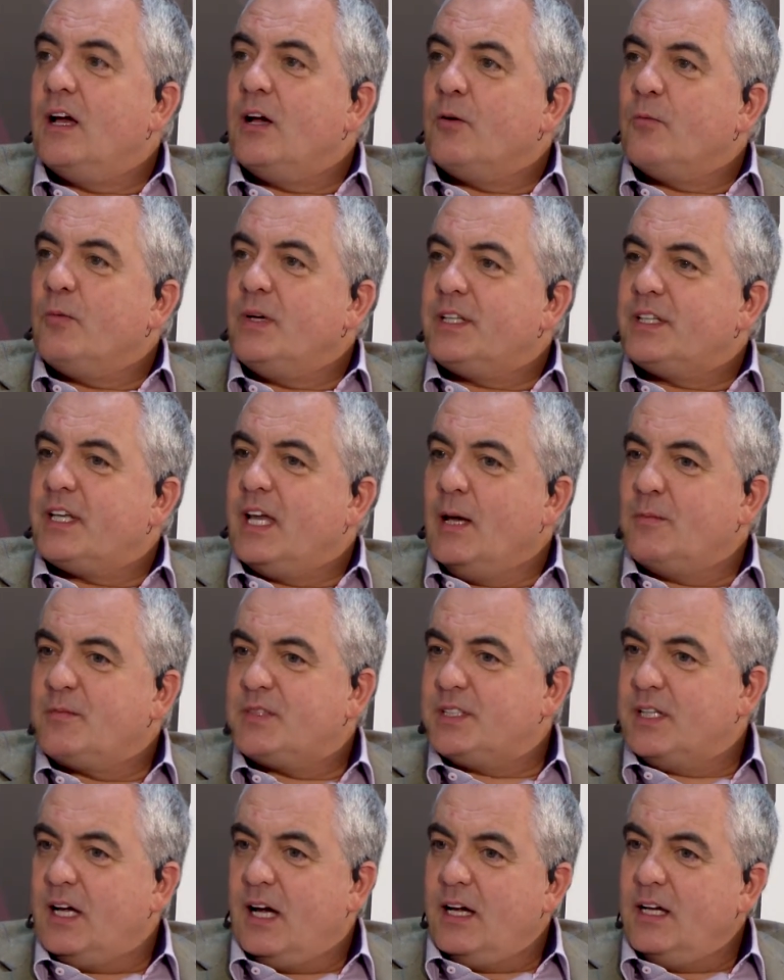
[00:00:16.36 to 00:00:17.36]
we'd
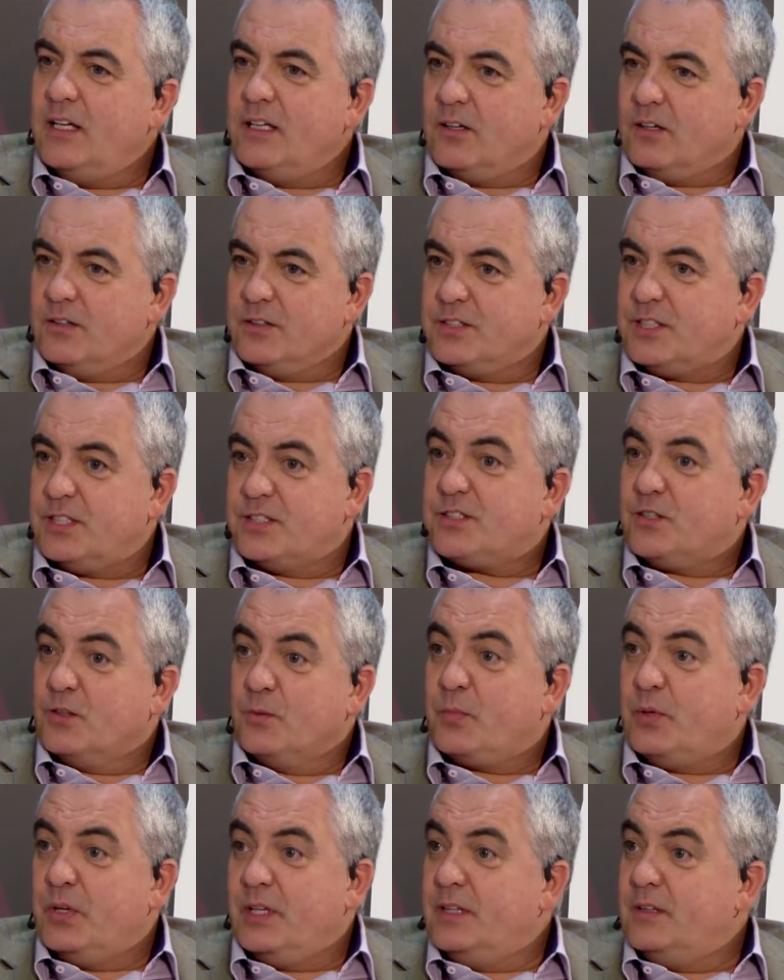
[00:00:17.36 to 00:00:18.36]
kept an eye on
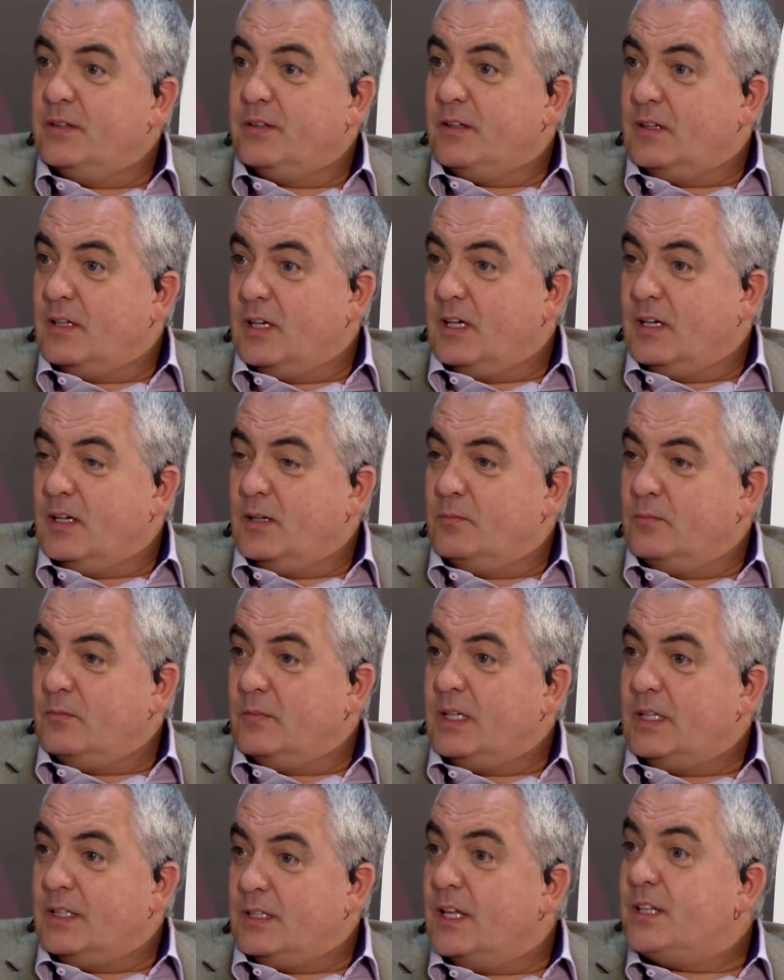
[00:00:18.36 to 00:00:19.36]
digital print
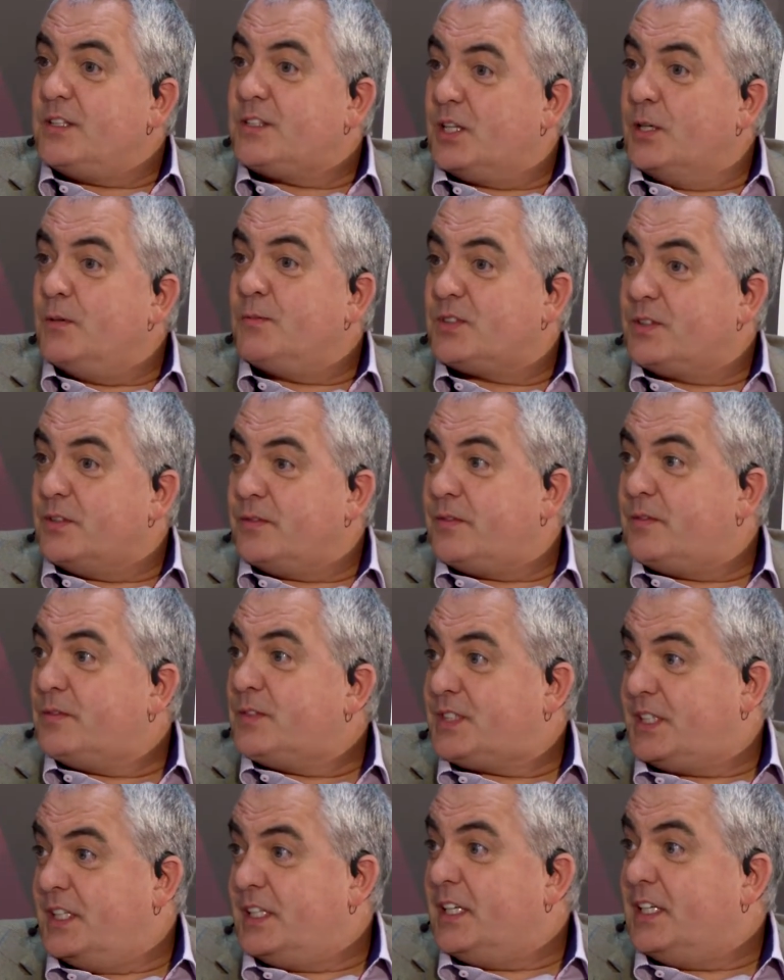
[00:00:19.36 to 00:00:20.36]
in terms of
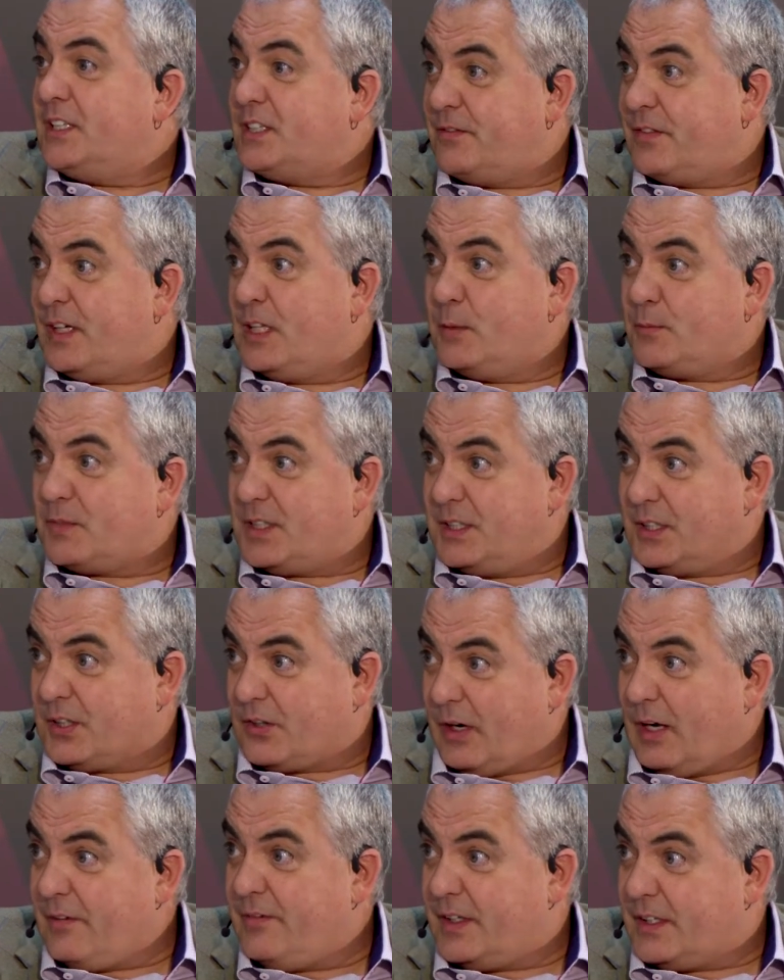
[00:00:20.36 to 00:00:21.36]
seeing it developed in the
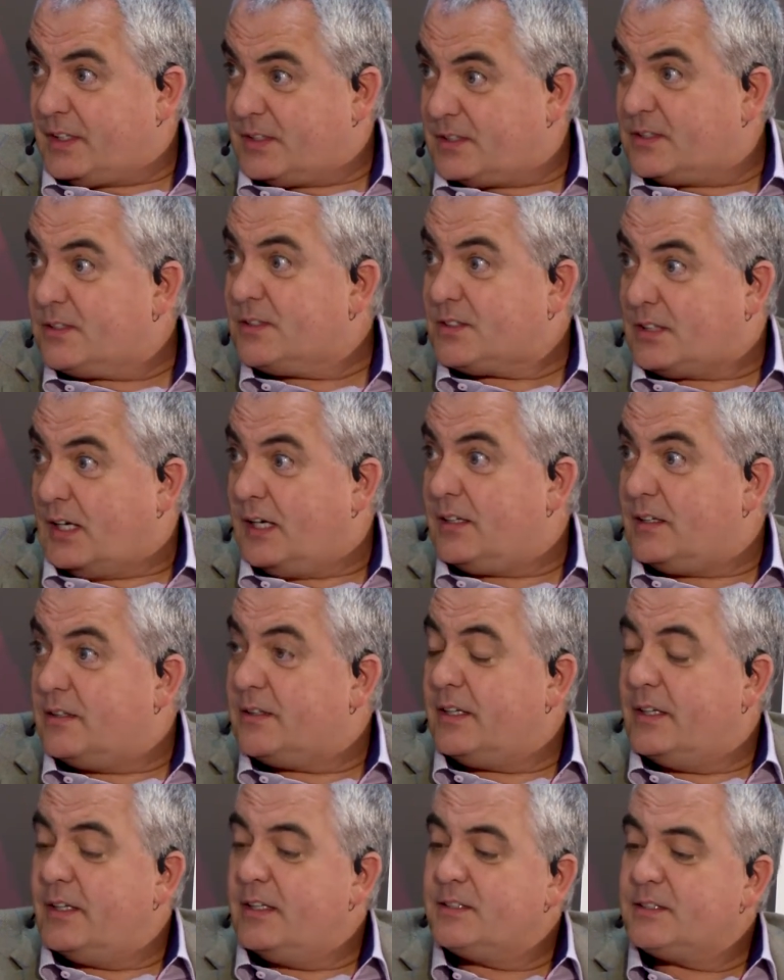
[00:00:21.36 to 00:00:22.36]
graphics side
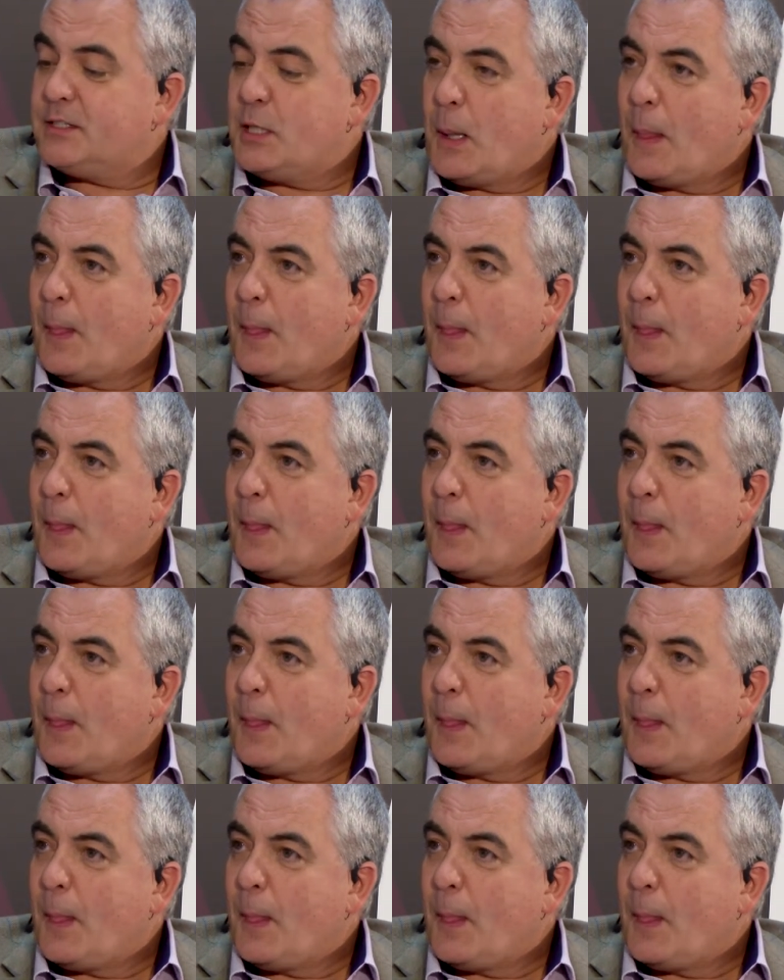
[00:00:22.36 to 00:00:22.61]
of things.